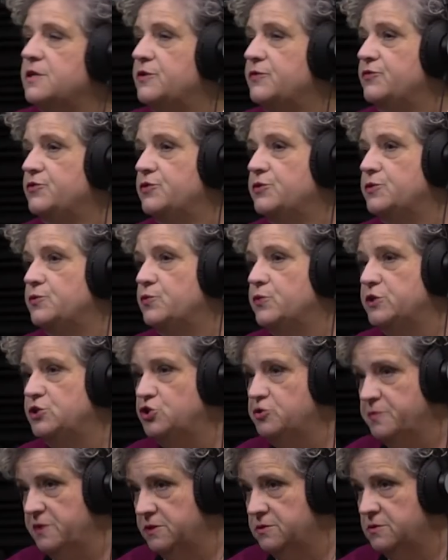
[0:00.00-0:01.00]
that are for
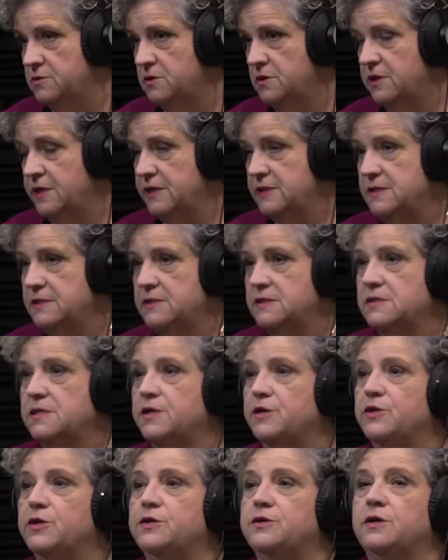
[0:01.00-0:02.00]
enrichment, classes
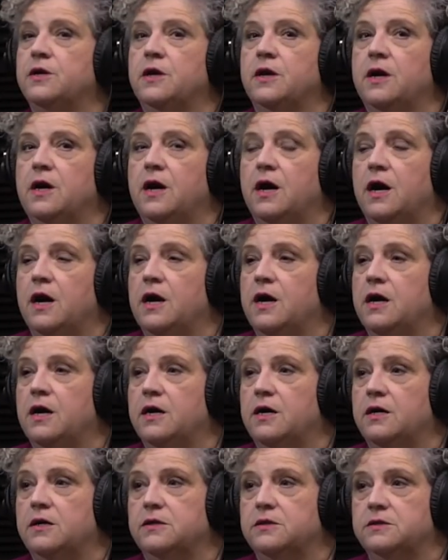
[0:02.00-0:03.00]
that are
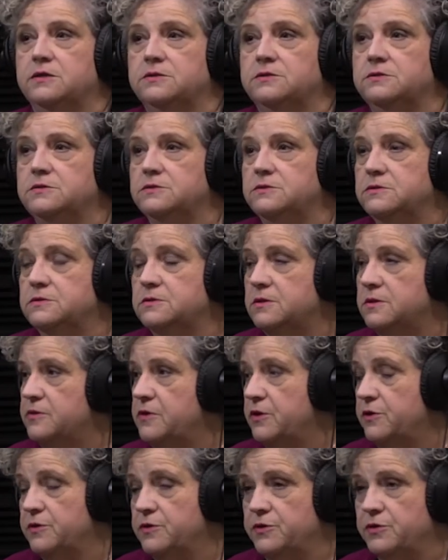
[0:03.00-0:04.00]
uh,
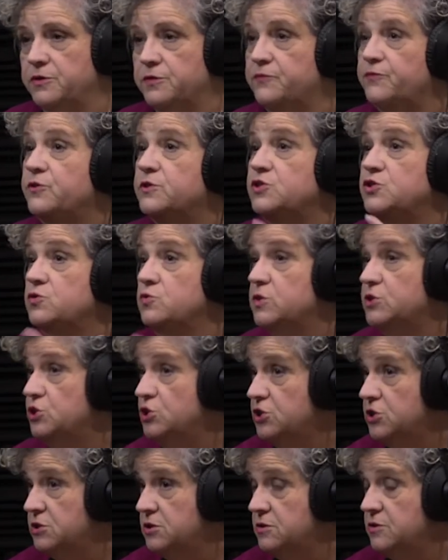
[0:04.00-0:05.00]
they're they're for
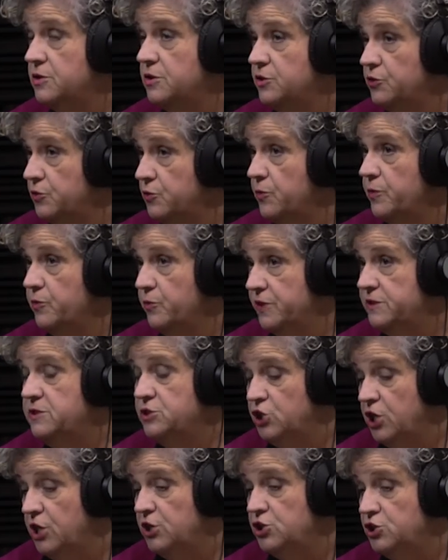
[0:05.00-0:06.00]
tuition. They, you, we
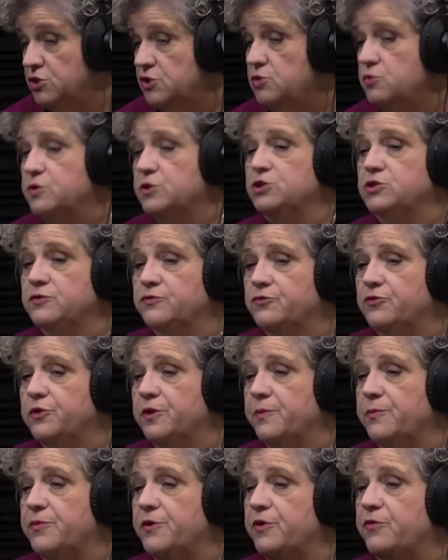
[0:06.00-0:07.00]
charge a tuition for
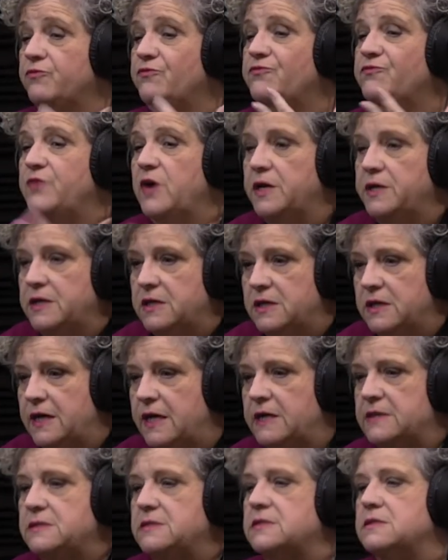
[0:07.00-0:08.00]
them. They're fun
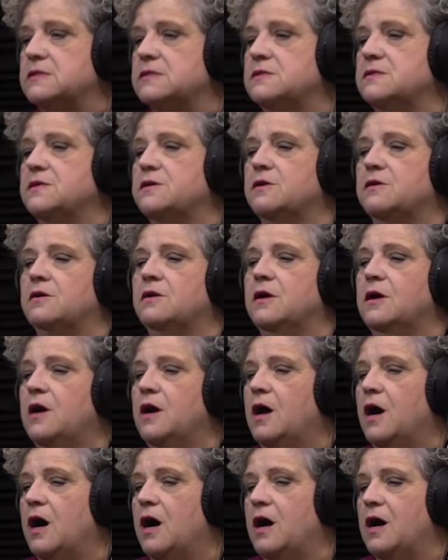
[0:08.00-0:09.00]
classes. They're
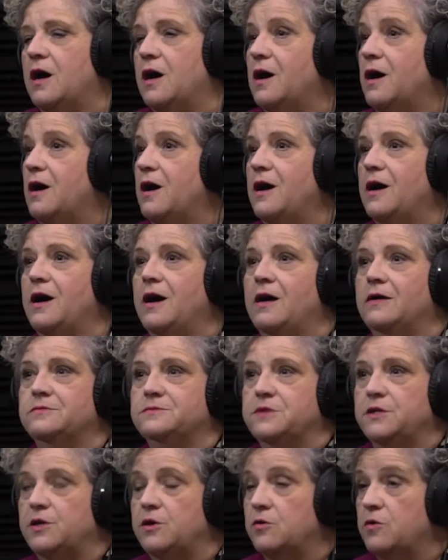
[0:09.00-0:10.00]
uh,
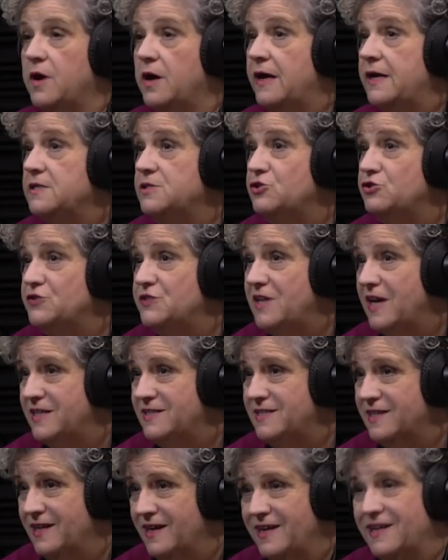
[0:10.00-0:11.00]
you know
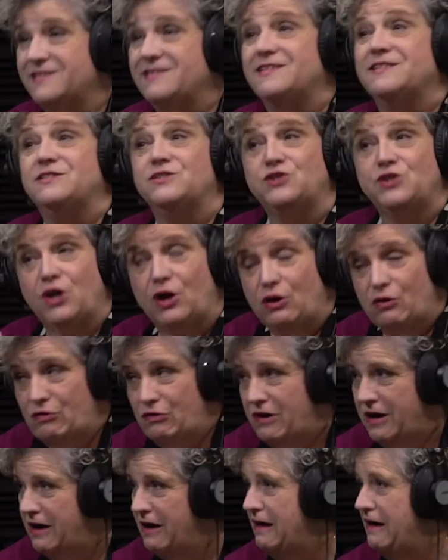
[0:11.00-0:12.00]
exercise yoga. classes, yoga.
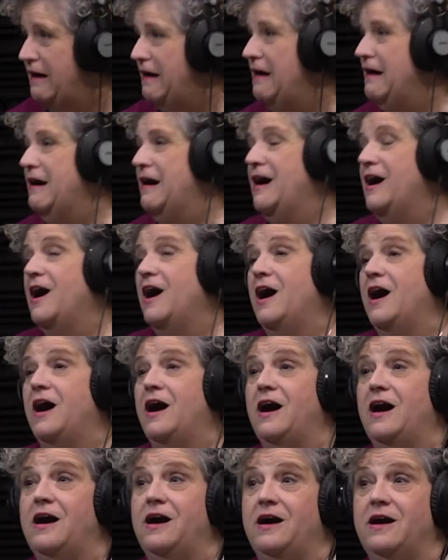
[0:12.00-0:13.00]
yoga. Uh,
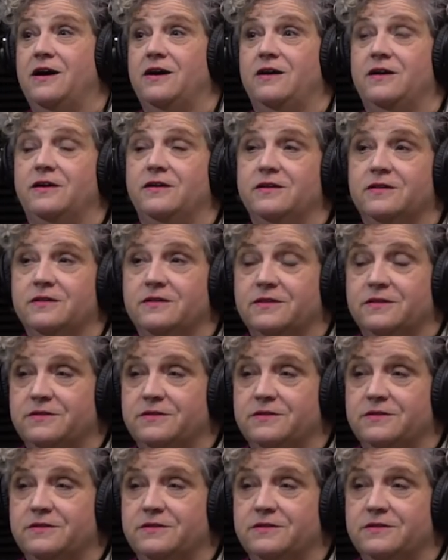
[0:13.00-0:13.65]
uh I,